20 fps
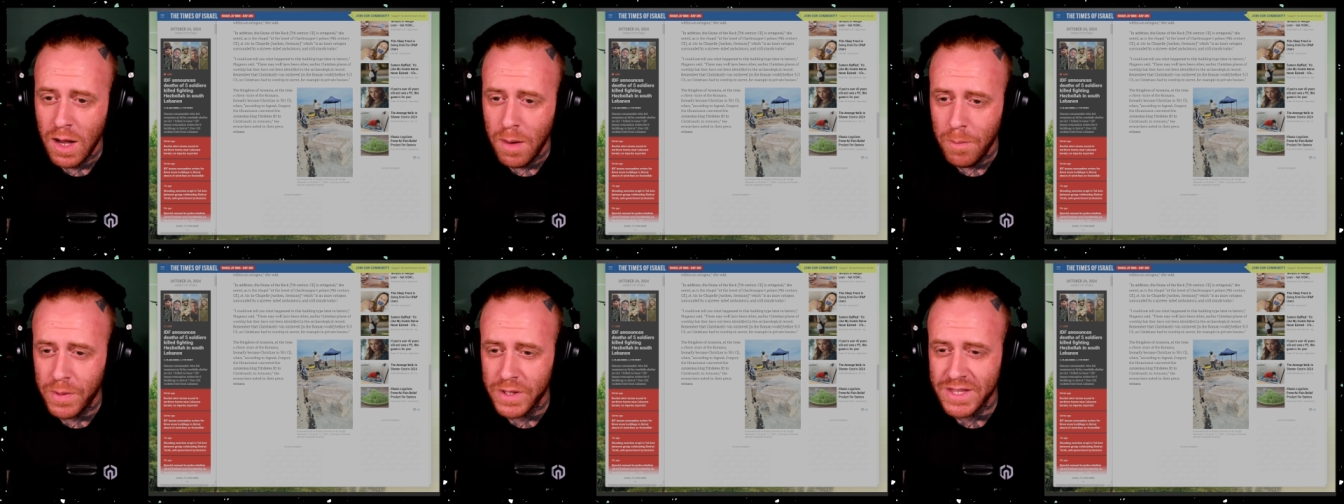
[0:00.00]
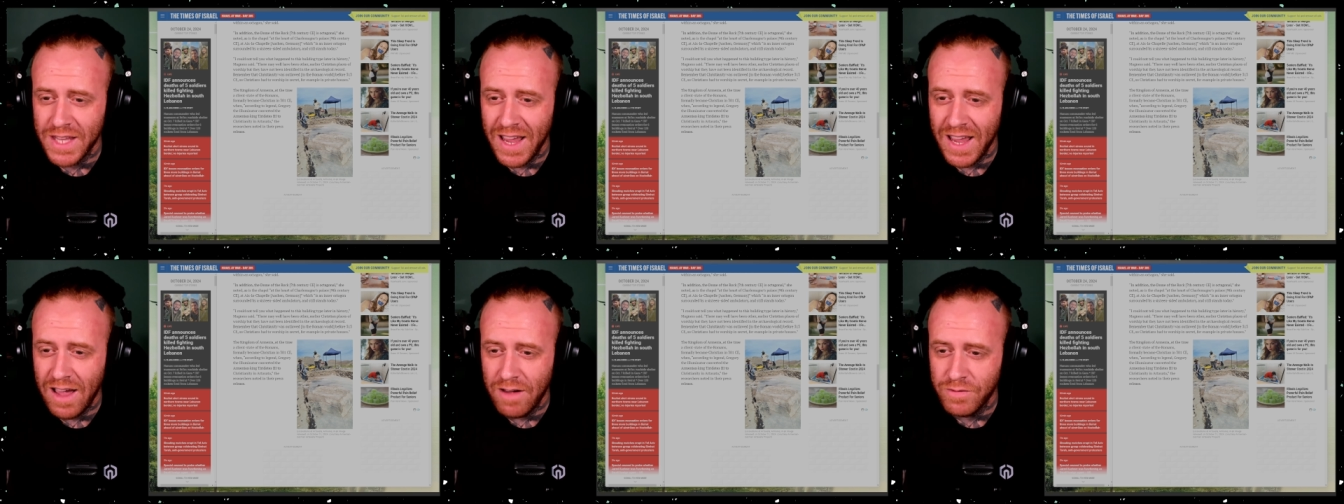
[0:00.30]
but
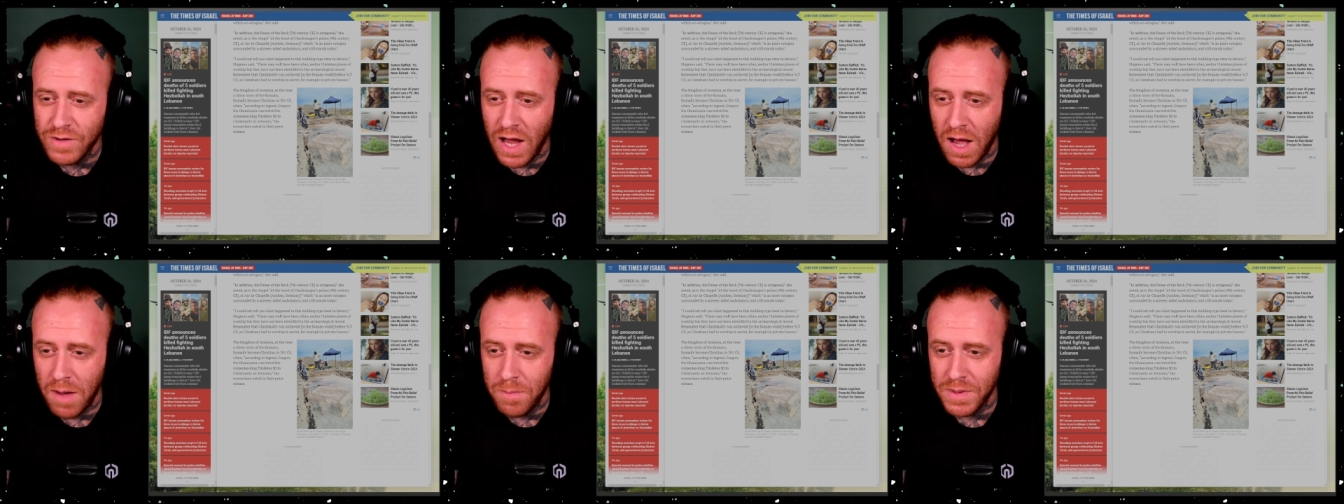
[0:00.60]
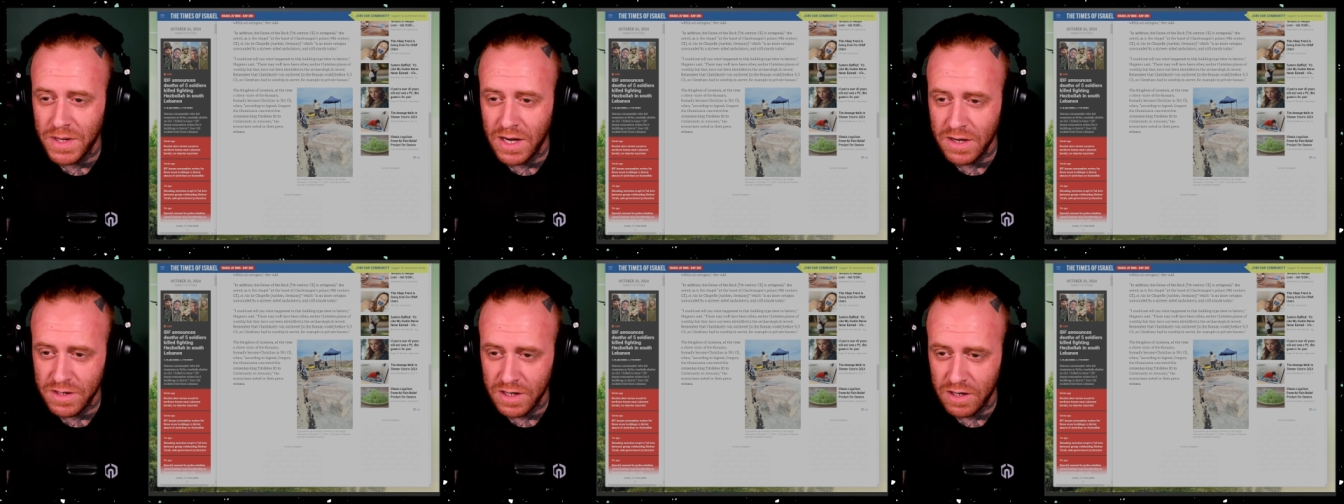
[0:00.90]
they have not
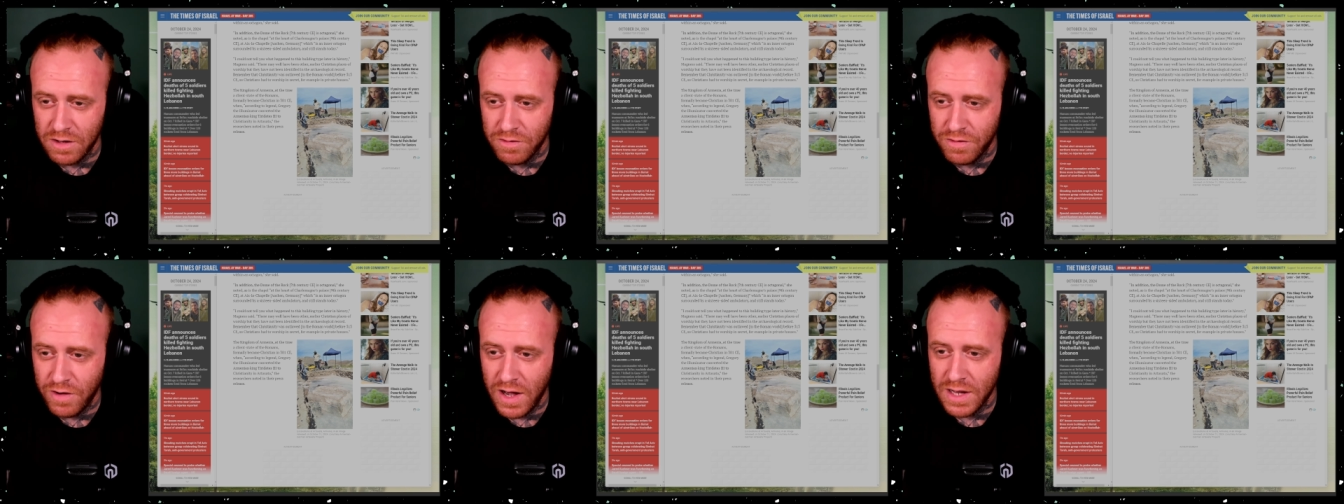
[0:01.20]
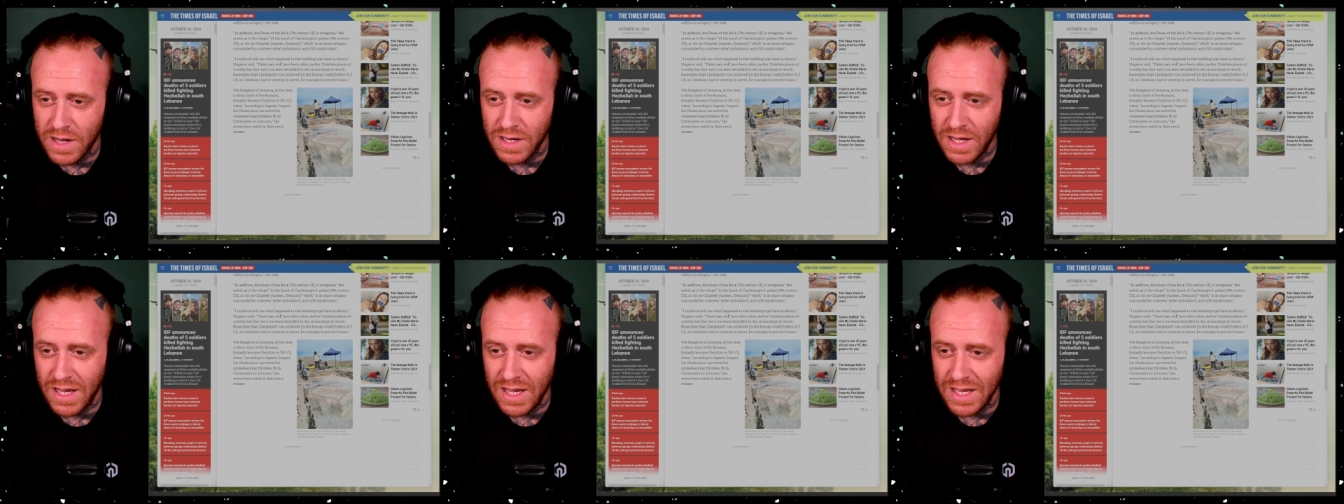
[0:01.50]
been
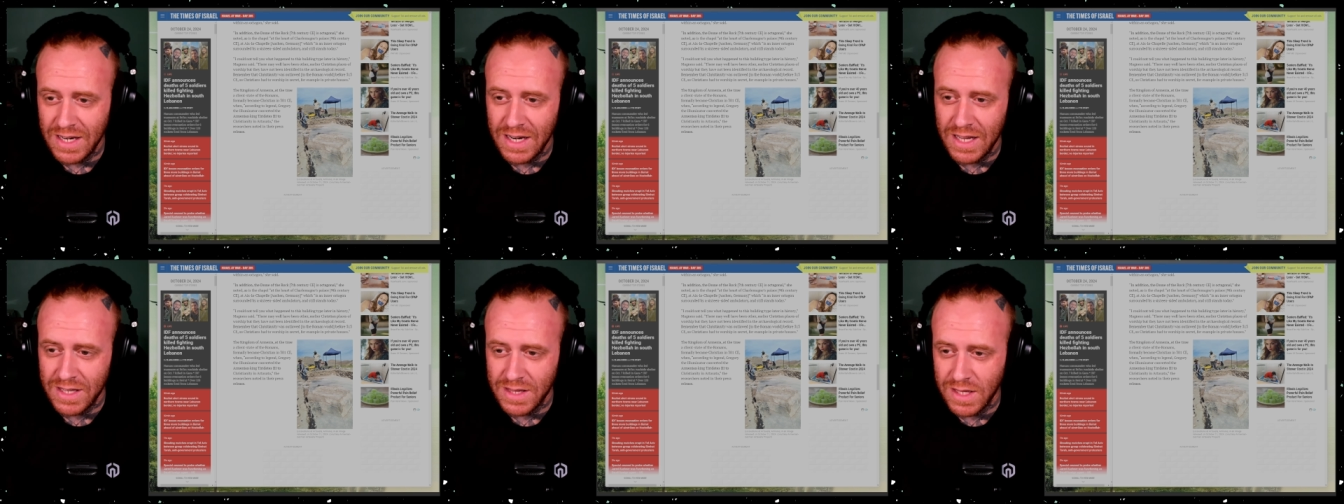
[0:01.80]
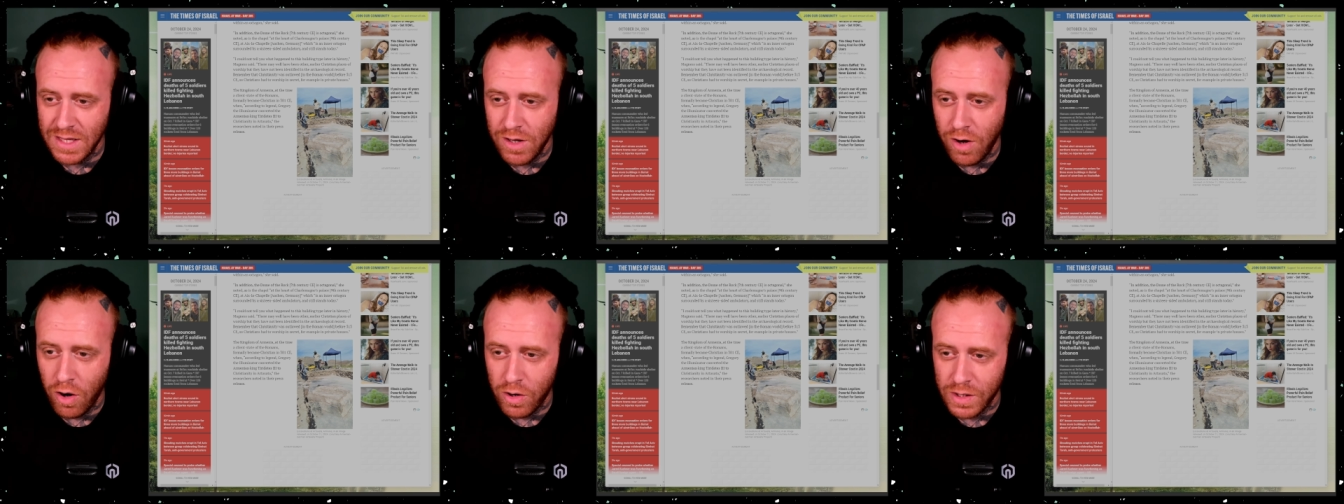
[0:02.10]
identified in
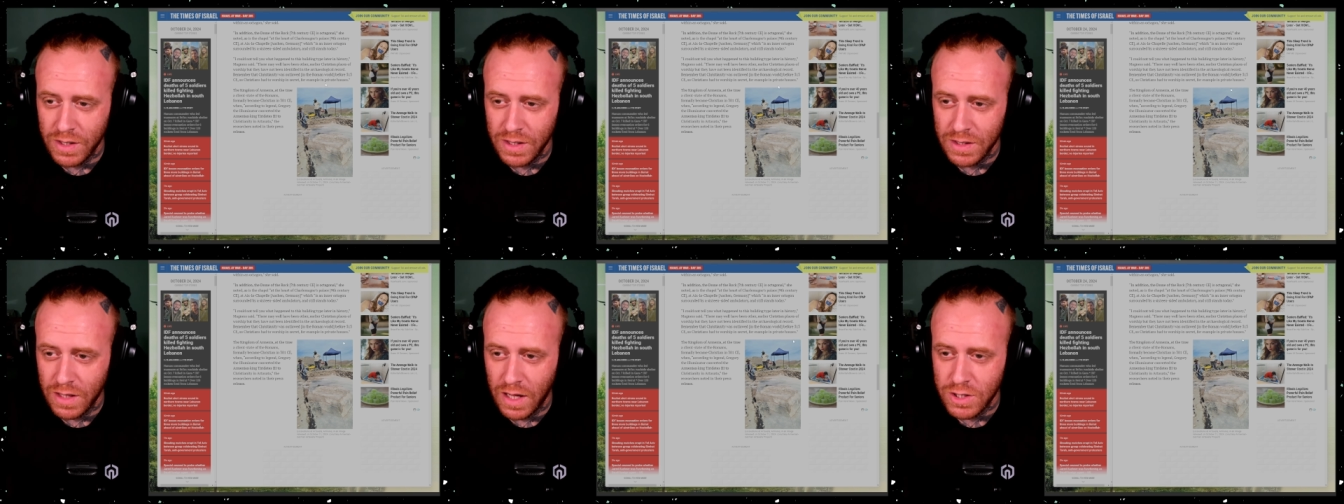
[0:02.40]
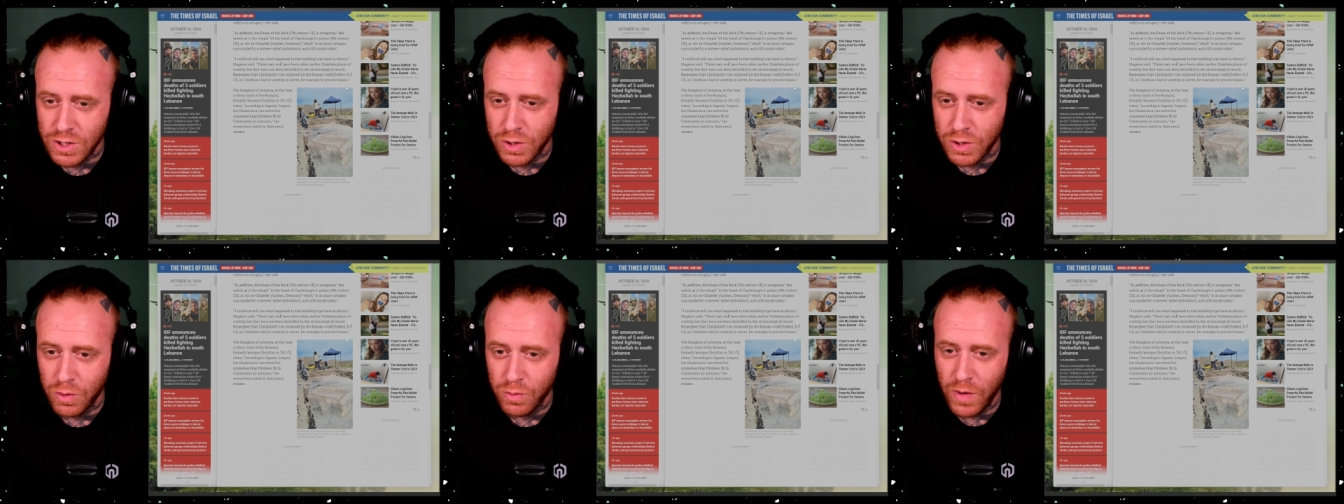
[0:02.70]
the
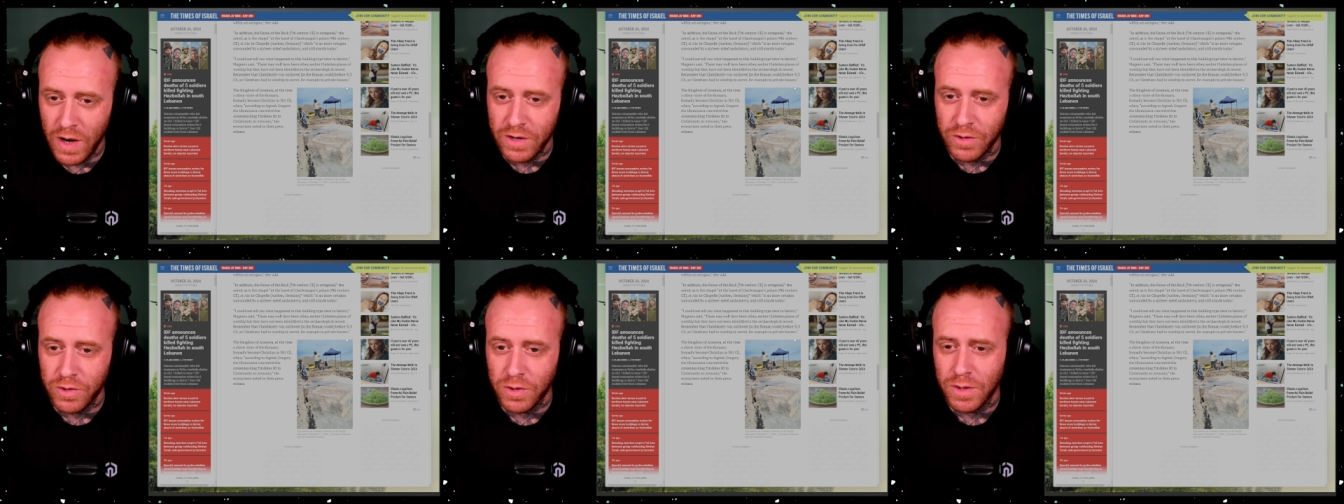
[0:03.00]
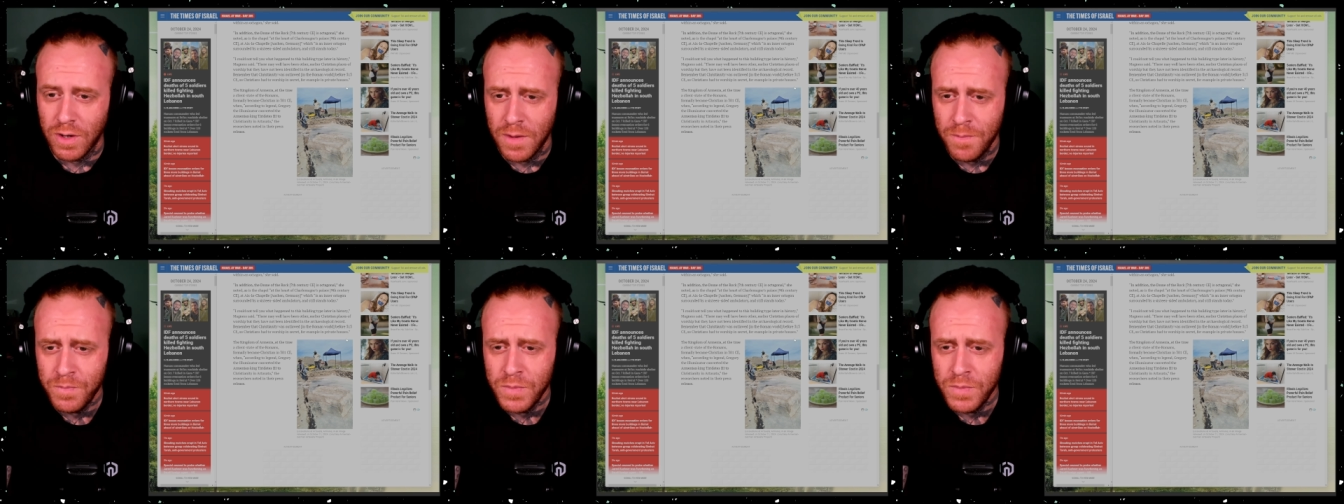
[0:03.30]
archaeological record.